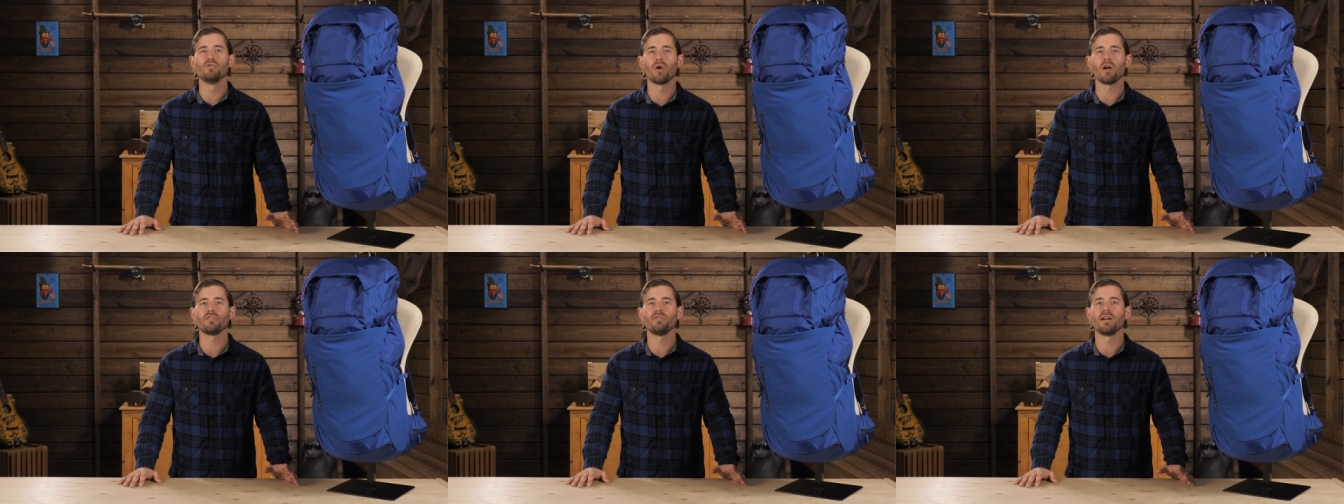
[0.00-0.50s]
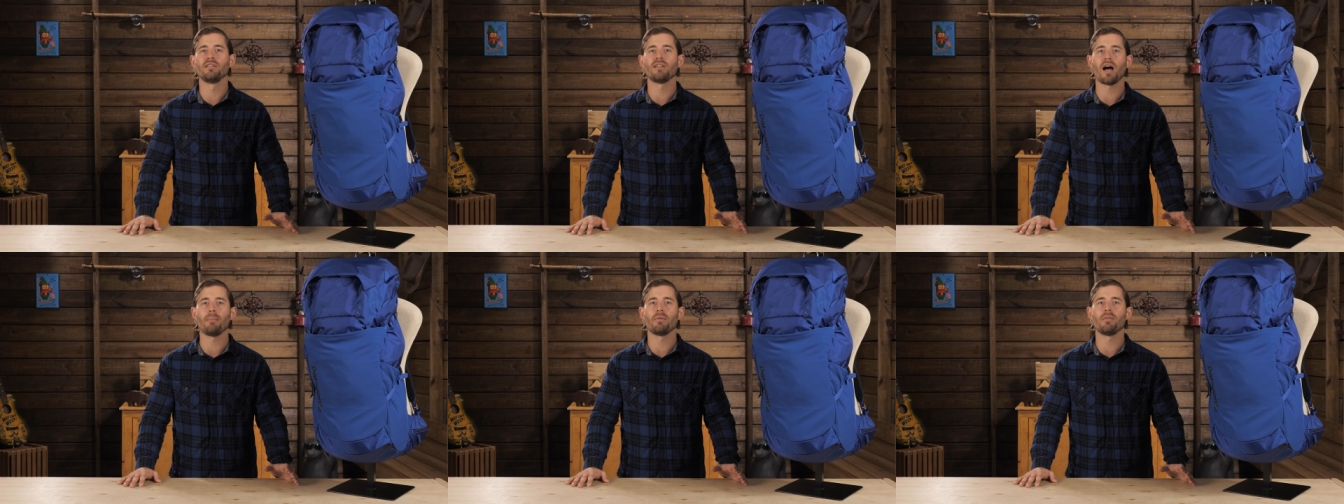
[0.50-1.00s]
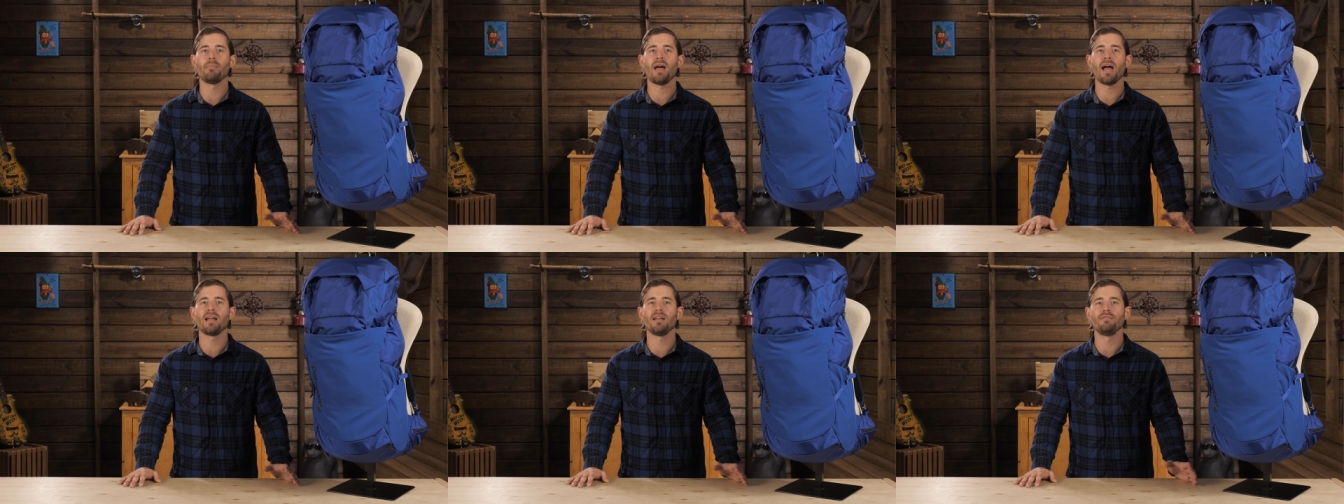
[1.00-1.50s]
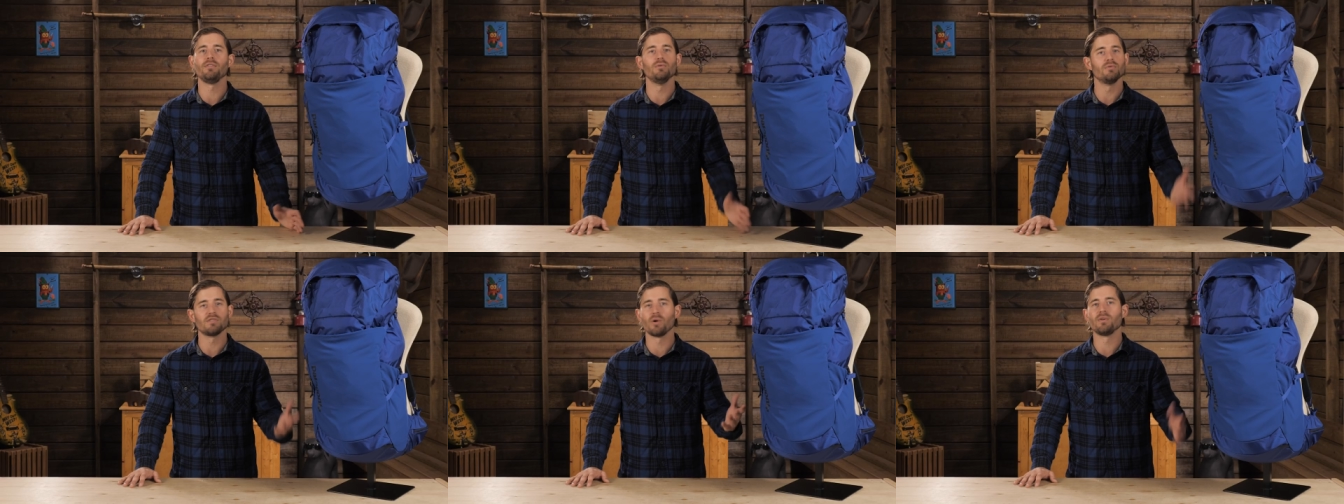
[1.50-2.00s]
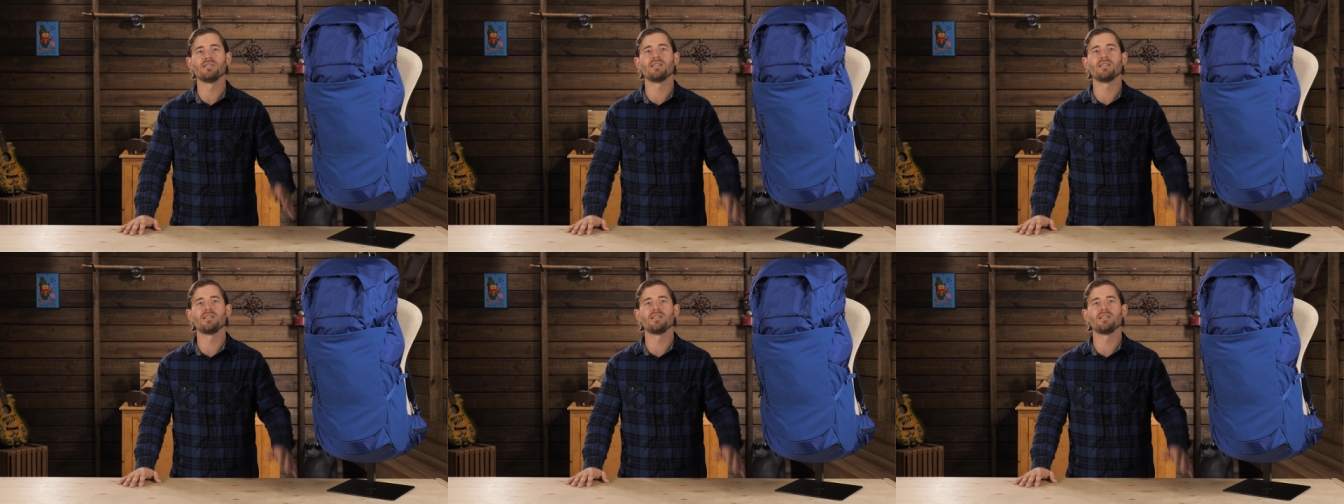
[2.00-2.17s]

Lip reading: the drawstring top of the bag if you so